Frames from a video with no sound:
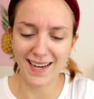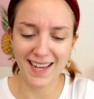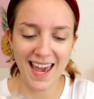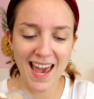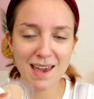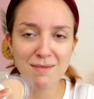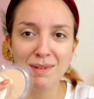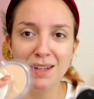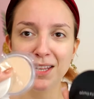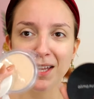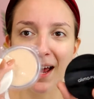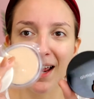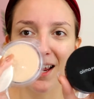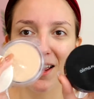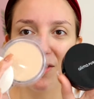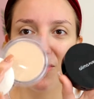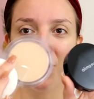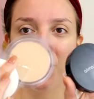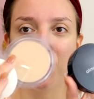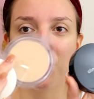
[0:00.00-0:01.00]
it came in
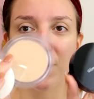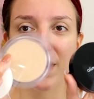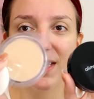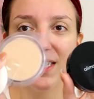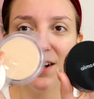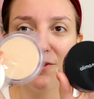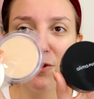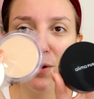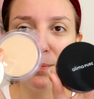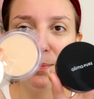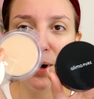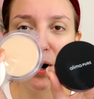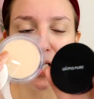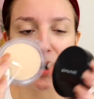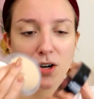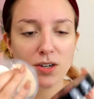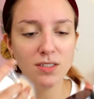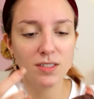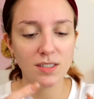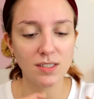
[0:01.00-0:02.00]
like three different
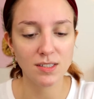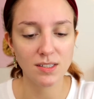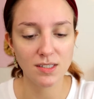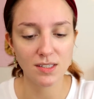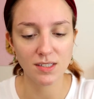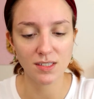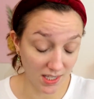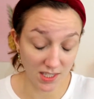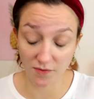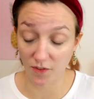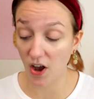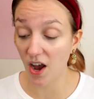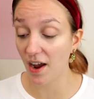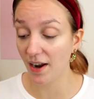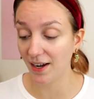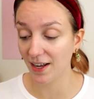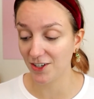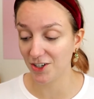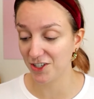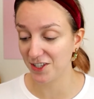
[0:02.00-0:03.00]
parts. That's
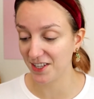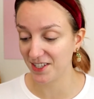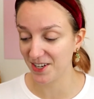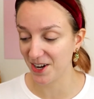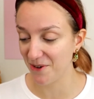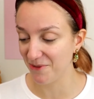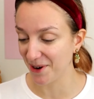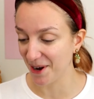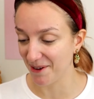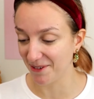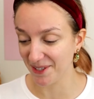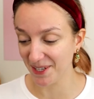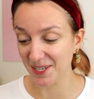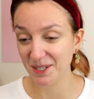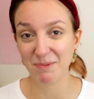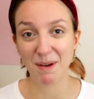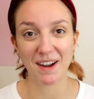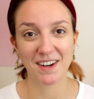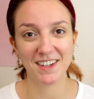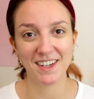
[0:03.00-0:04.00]
fine, I just, that's not what I was
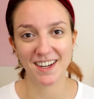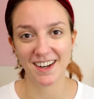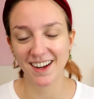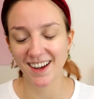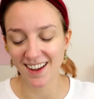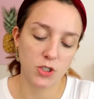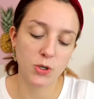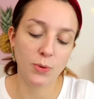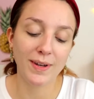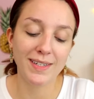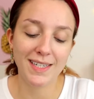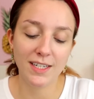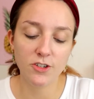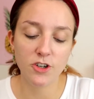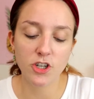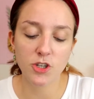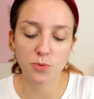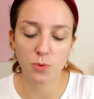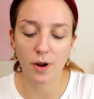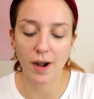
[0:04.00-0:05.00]
expecting. So I did
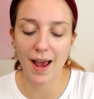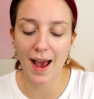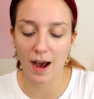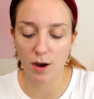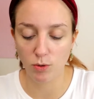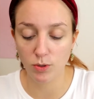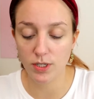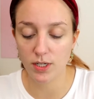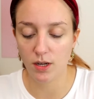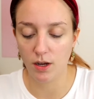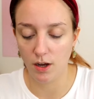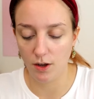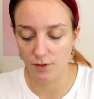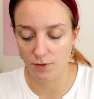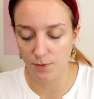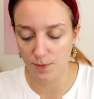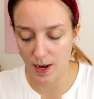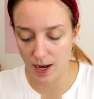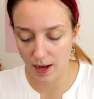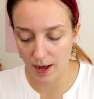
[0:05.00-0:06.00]
just run out
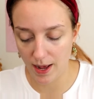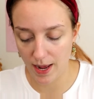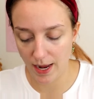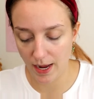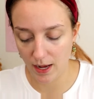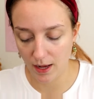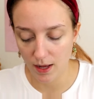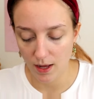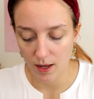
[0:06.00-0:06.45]
of my